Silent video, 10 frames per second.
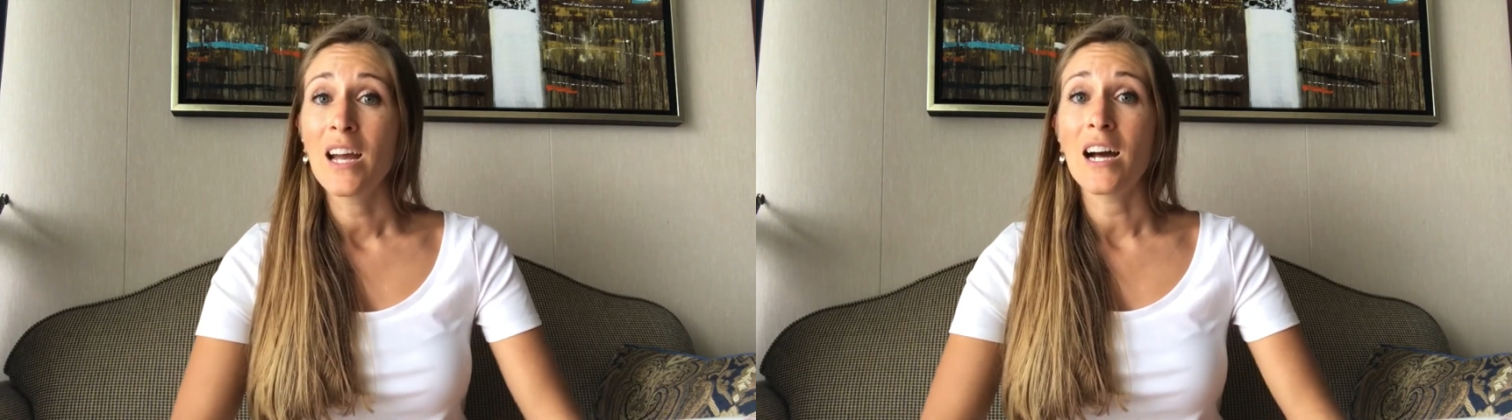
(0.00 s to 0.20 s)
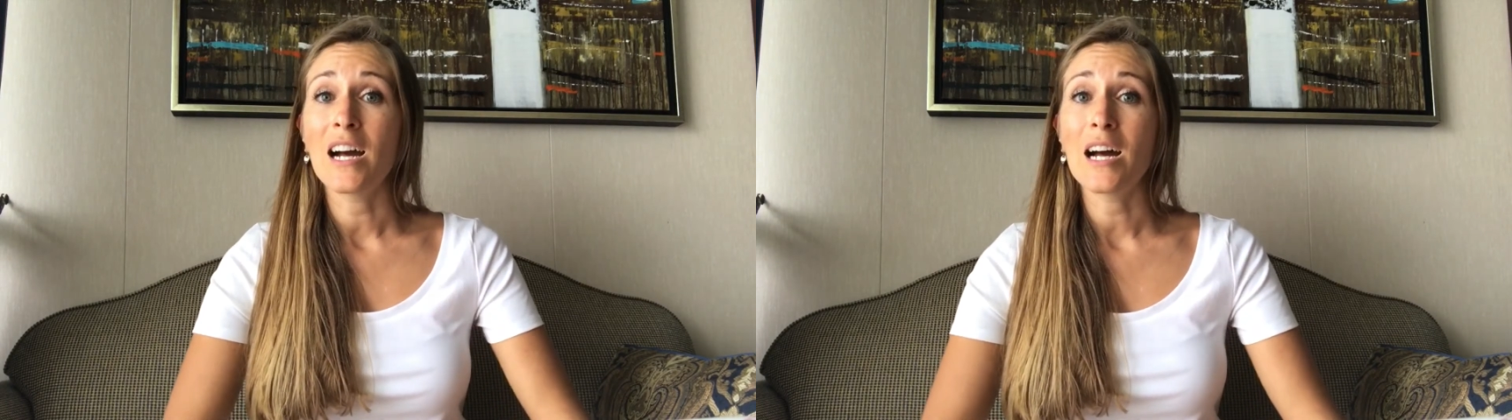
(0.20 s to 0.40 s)

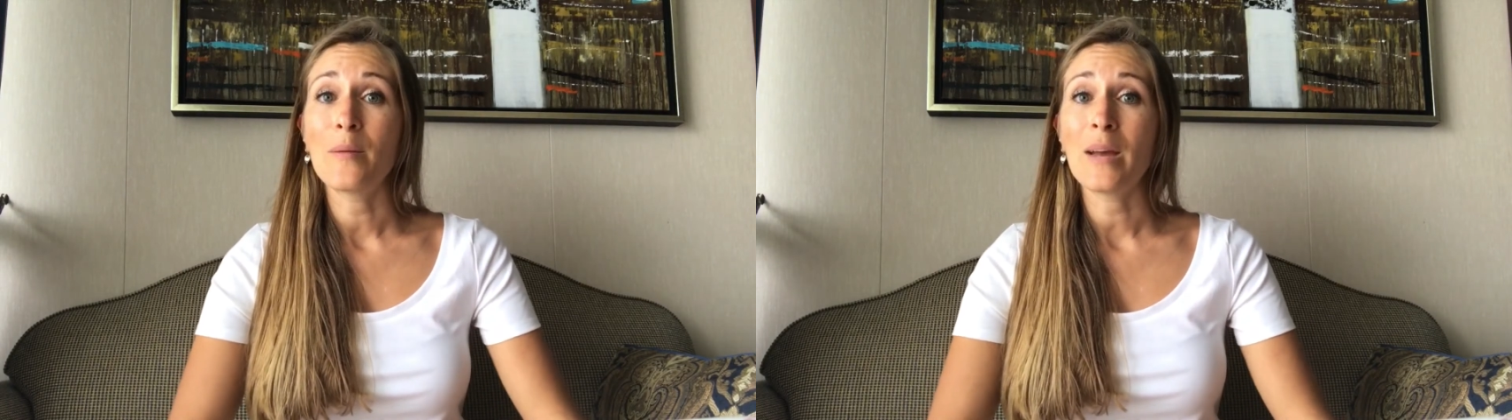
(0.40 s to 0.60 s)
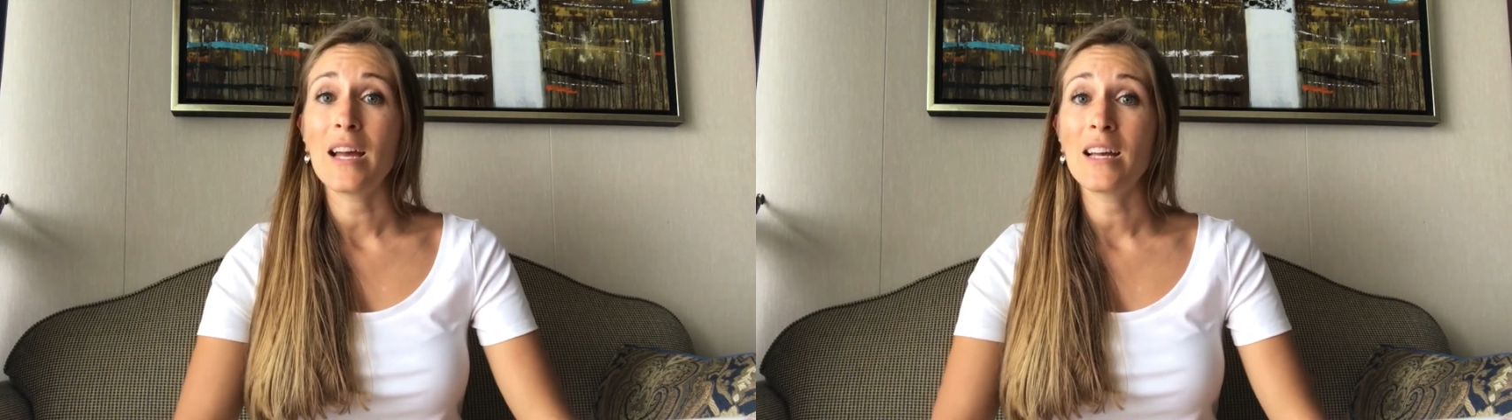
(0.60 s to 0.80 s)

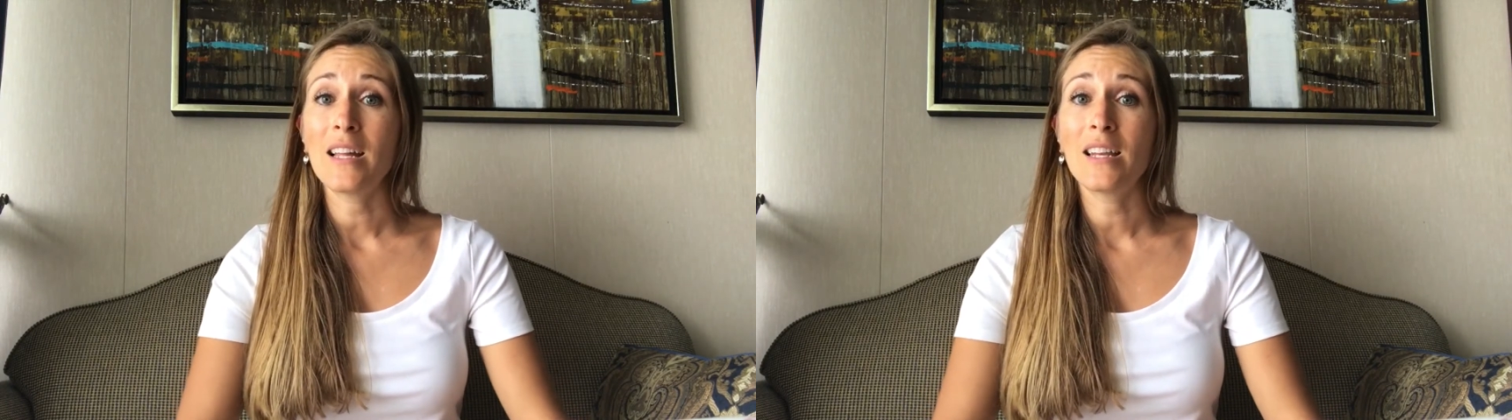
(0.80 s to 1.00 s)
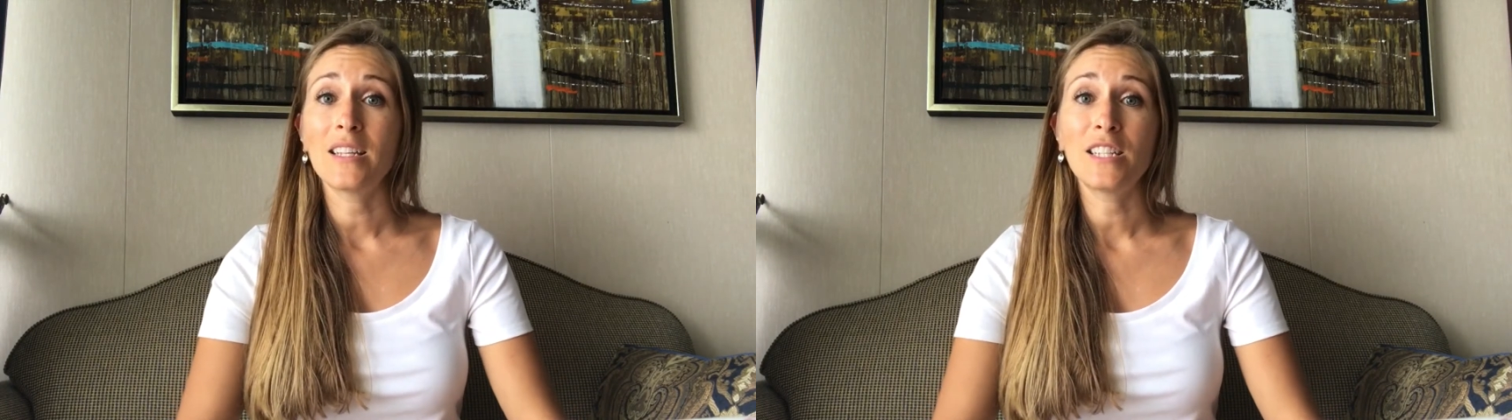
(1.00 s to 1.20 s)
um,
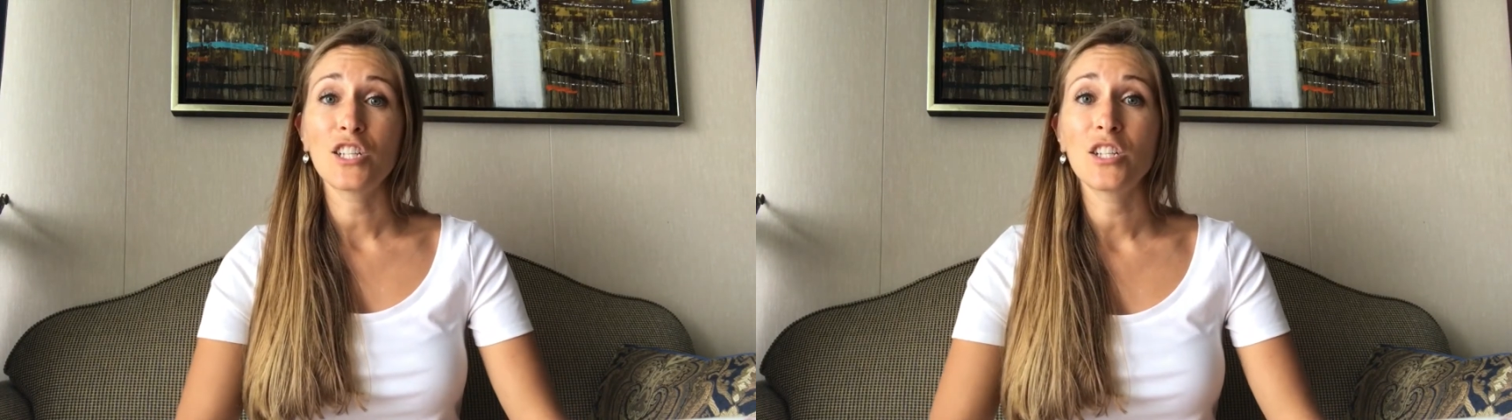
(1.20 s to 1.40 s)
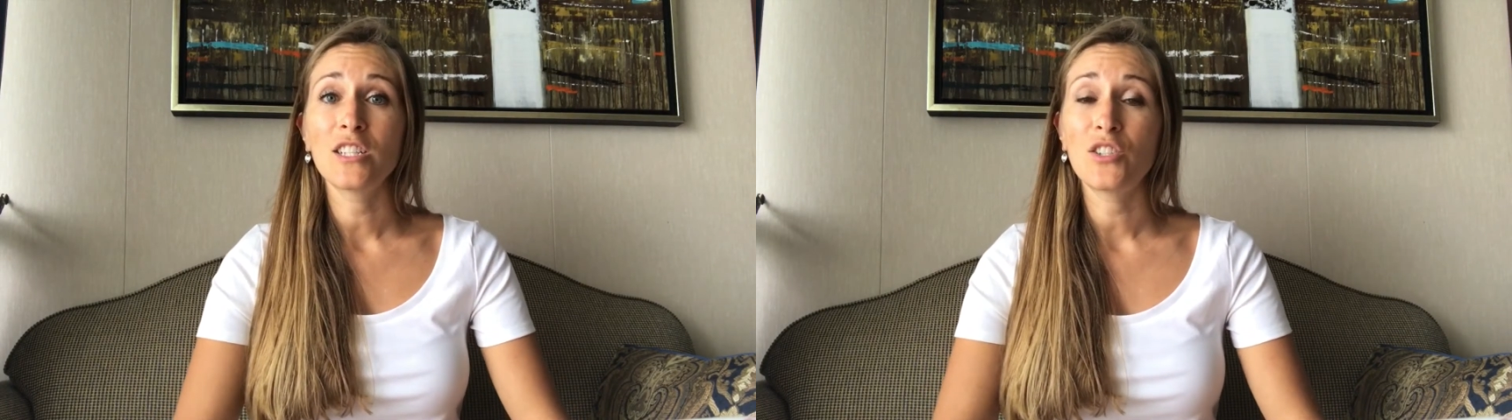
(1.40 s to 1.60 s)
in
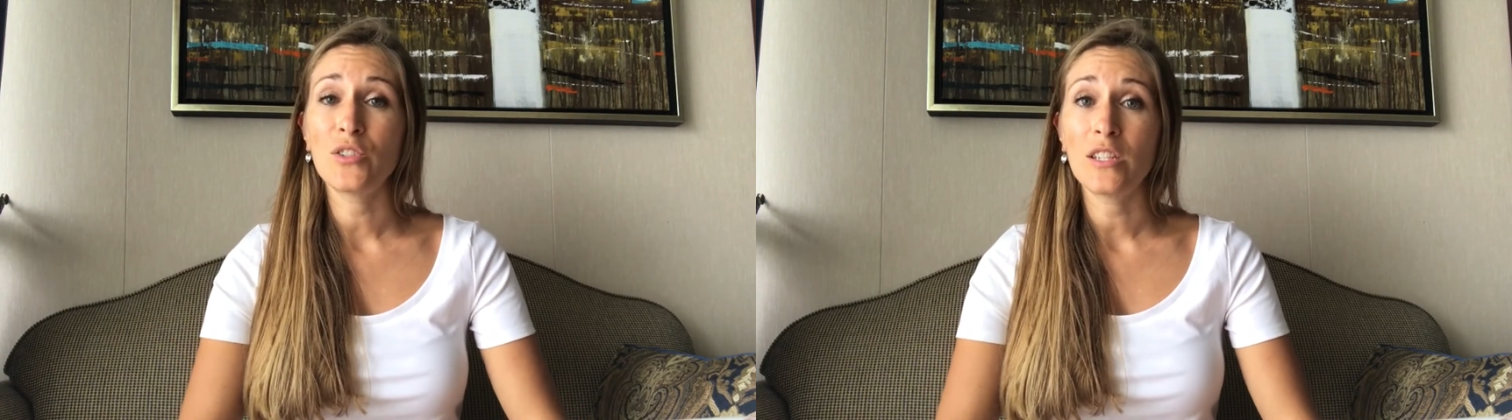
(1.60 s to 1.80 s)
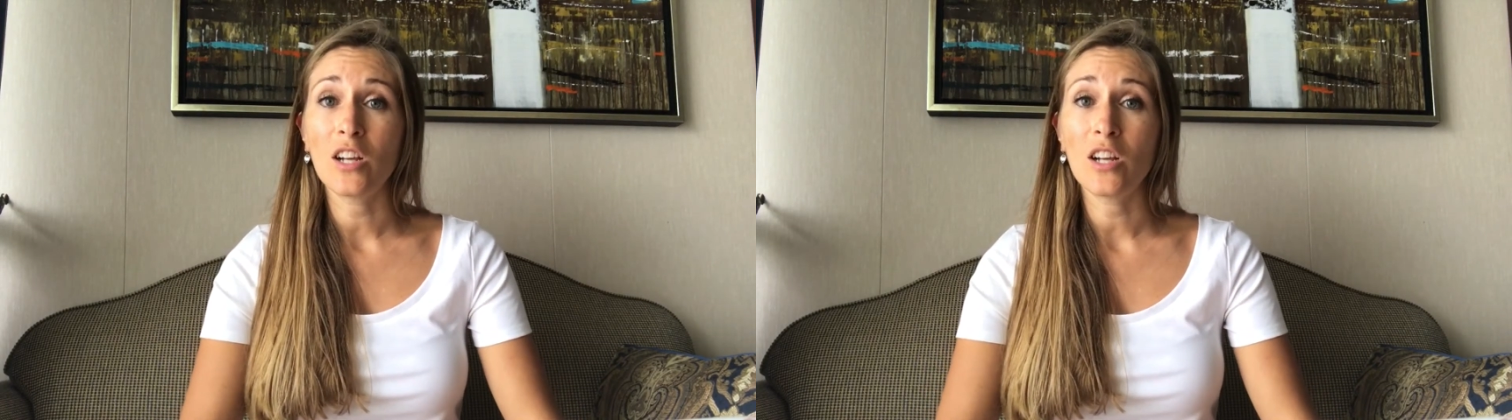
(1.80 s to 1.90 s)
addition to